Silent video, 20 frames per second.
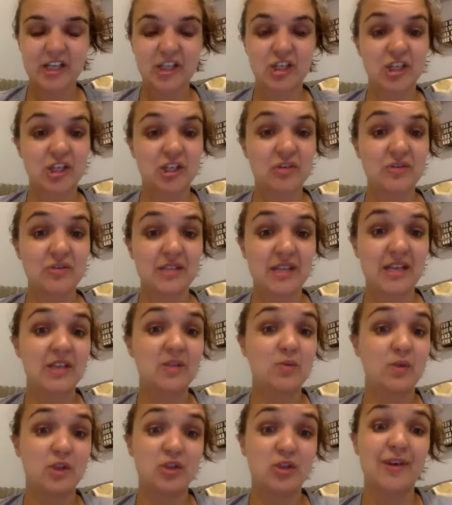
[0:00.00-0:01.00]
She uses,
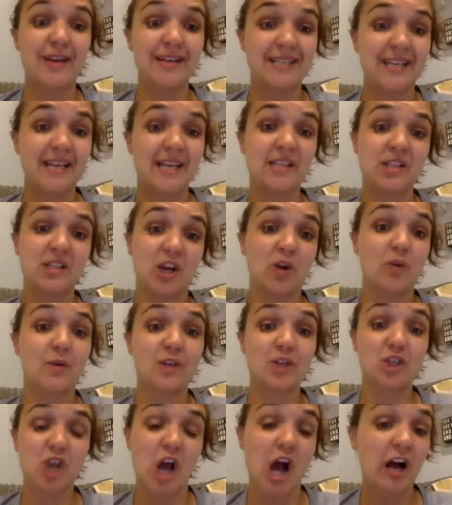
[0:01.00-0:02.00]
would you like to get started
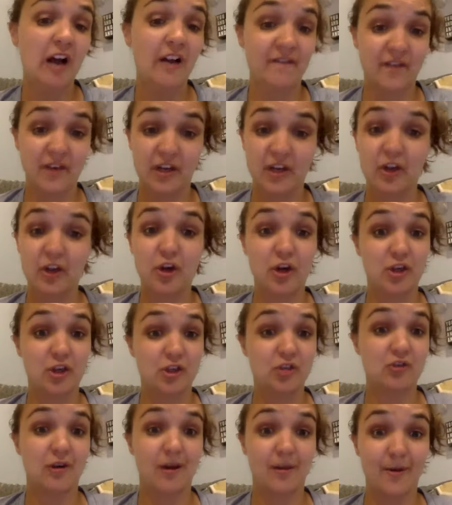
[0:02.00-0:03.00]
with chocolate, vanilla, or
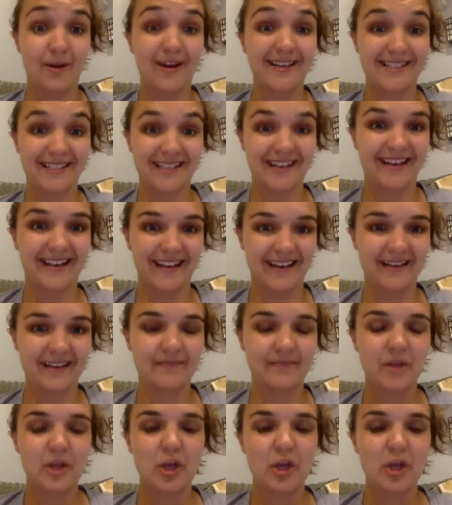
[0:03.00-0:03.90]
strawberry today?